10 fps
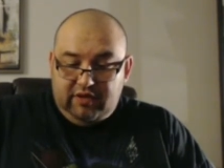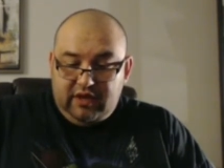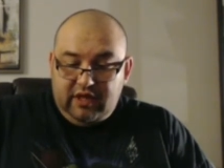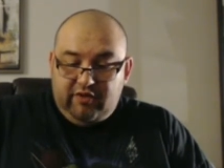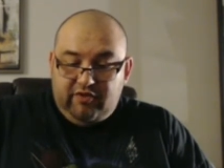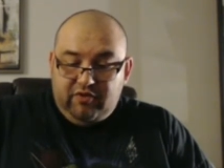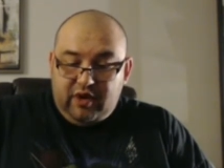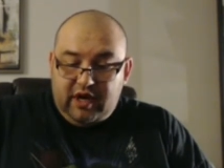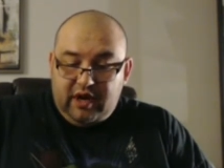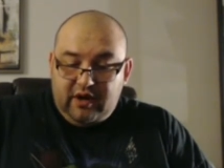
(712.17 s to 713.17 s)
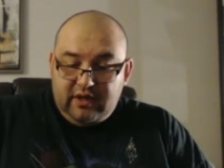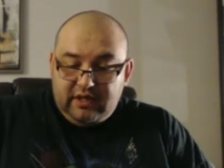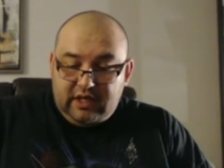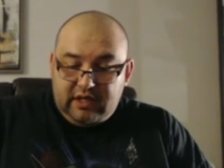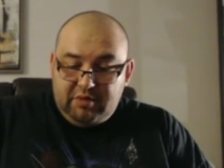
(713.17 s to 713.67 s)
If Green Arrow is
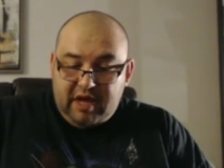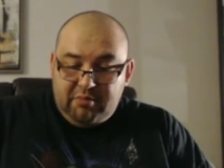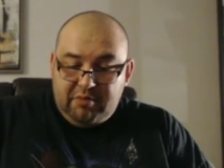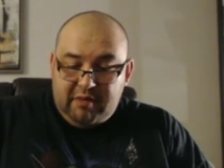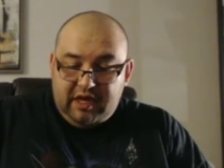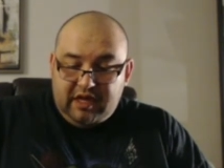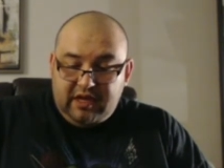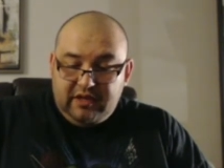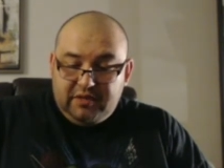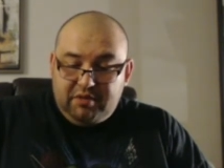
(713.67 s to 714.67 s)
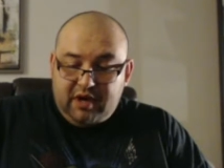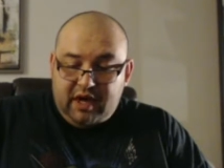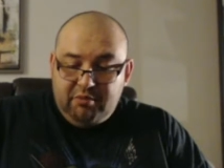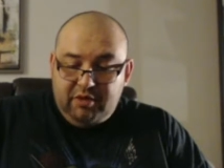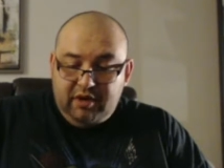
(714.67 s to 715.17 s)
on the map, Batman can use prob,